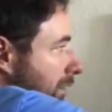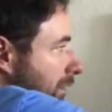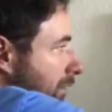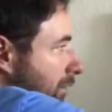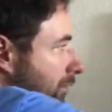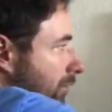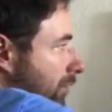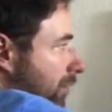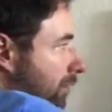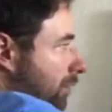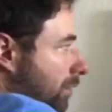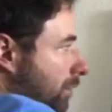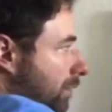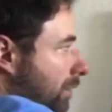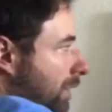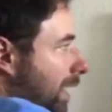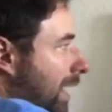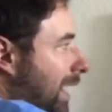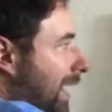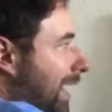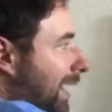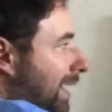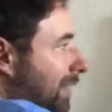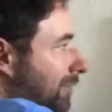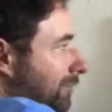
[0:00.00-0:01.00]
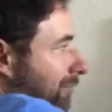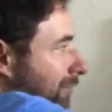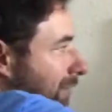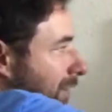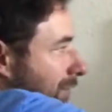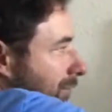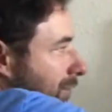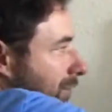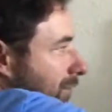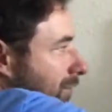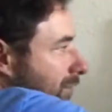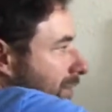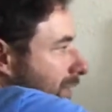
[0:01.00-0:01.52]
So I
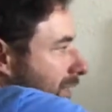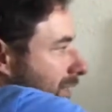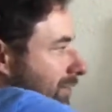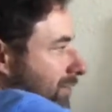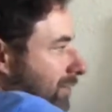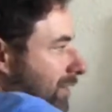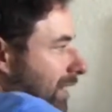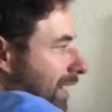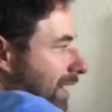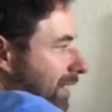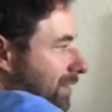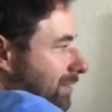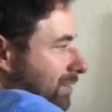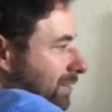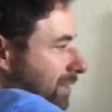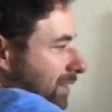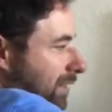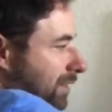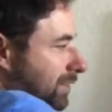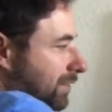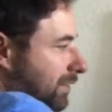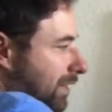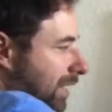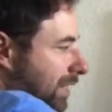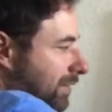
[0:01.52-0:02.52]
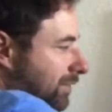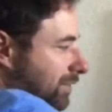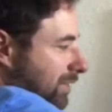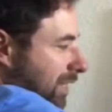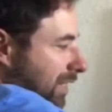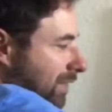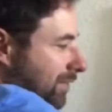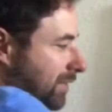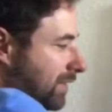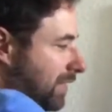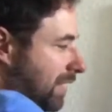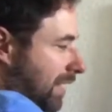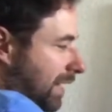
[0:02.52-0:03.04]
fifth is this, I6,
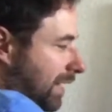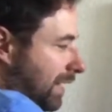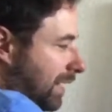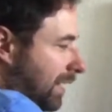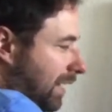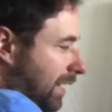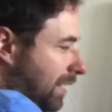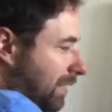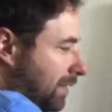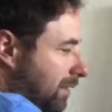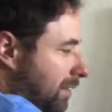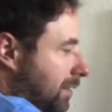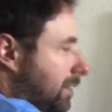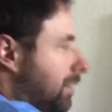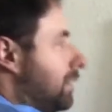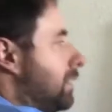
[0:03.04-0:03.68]
I7, I8,